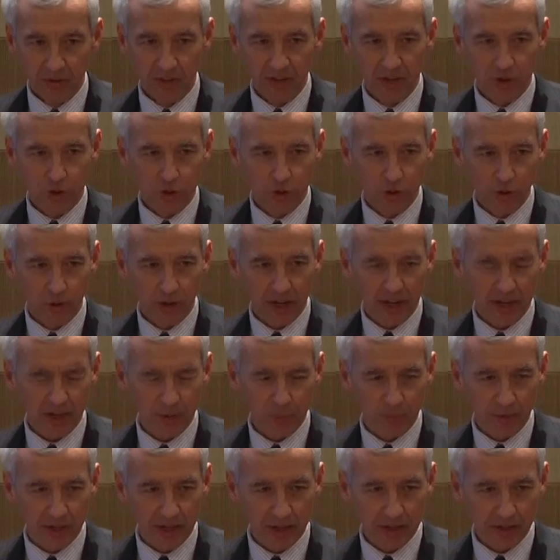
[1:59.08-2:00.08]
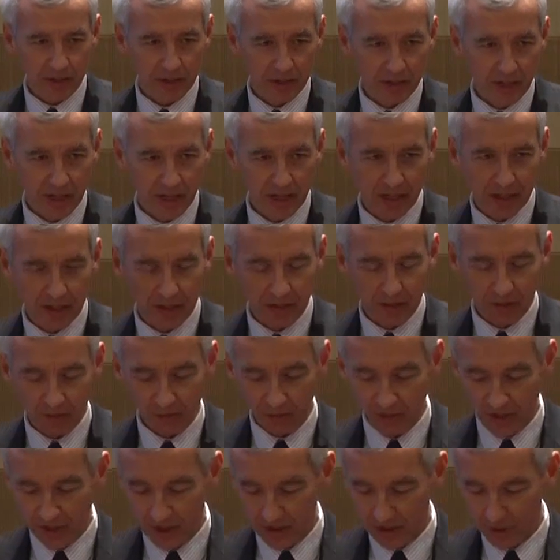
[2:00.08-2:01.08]
These two aspects, the
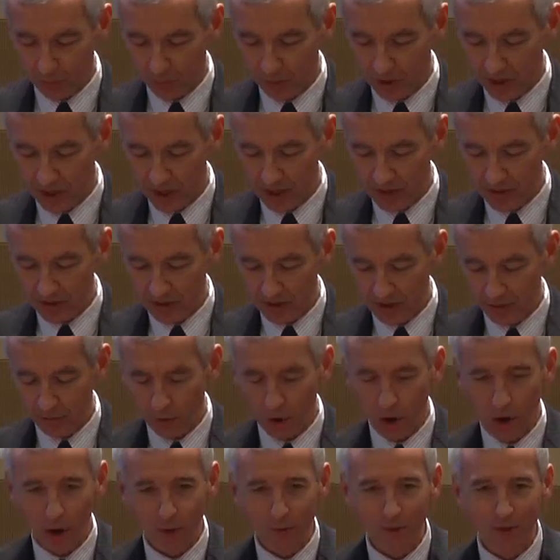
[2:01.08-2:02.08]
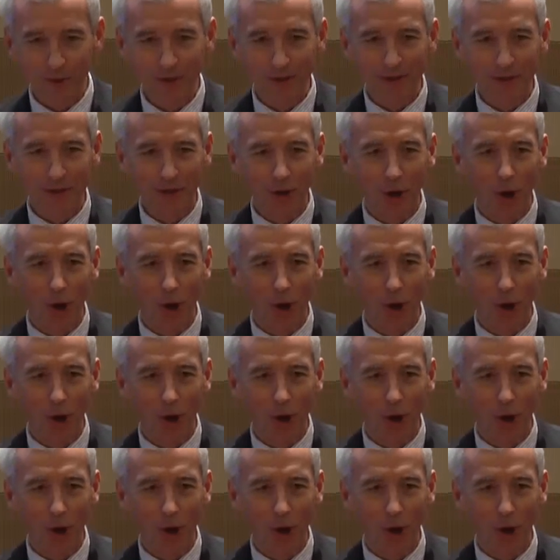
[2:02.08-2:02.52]
negative and the positive, often